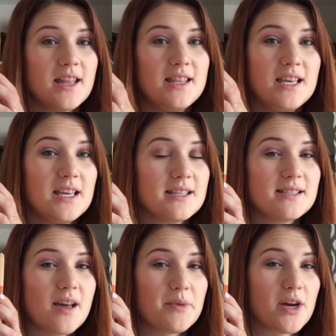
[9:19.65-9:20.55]
the
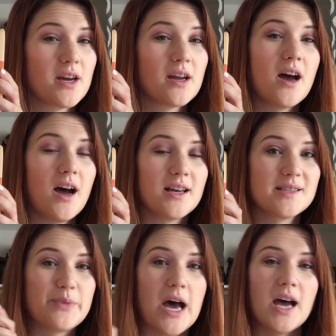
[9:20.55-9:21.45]
summer
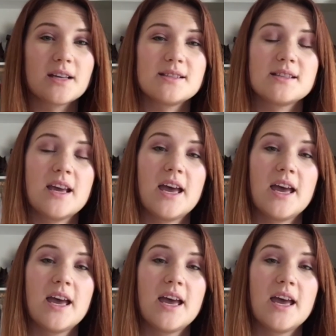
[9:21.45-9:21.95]
Causebox.